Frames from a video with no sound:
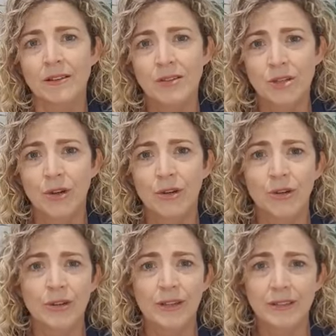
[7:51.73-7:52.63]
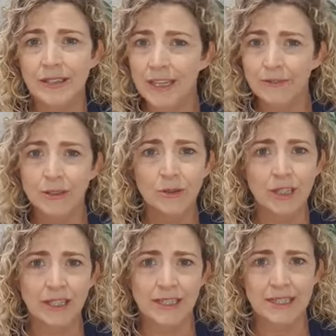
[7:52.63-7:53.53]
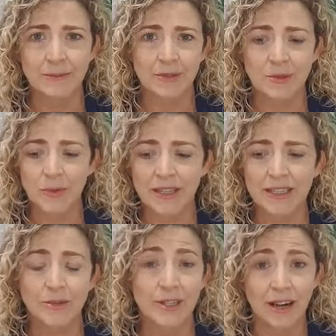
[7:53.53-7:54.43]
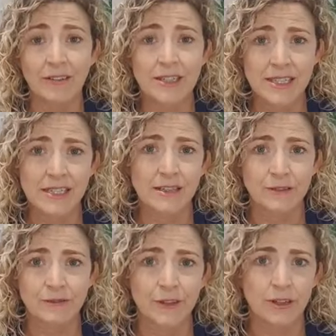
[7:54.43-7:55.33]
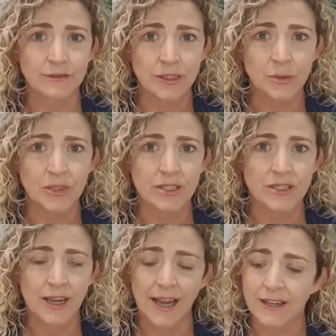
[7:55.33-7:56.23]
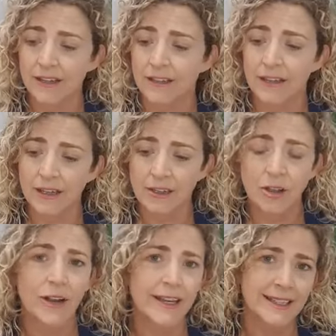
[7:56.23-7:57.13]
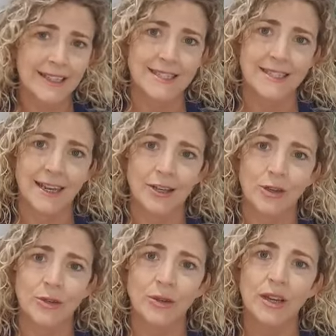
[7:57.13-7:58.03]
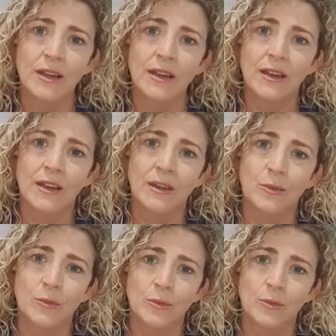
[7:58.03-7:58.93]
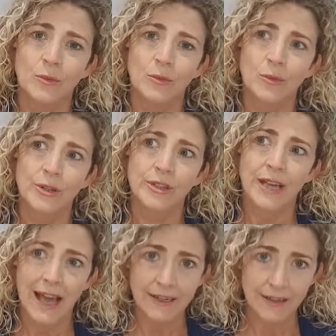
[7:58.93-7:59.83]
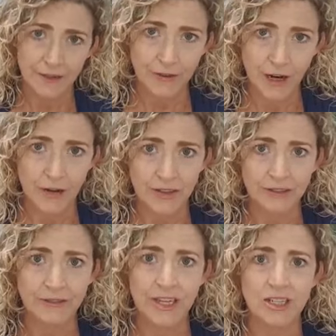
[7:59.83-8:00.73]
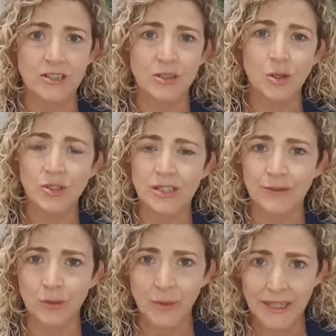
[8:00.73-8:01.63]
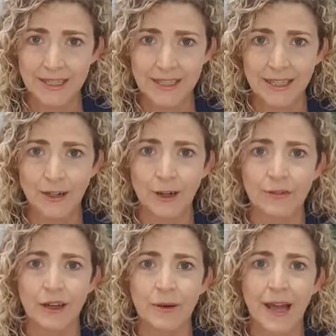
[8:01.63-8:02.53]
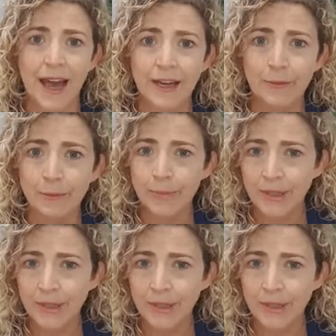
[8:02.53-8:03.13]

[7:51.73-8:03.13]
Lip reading: So even looking at symptoms where there's a recurrency of illness, I had a client yesterday who had viral infection, took several weeks to get over, had a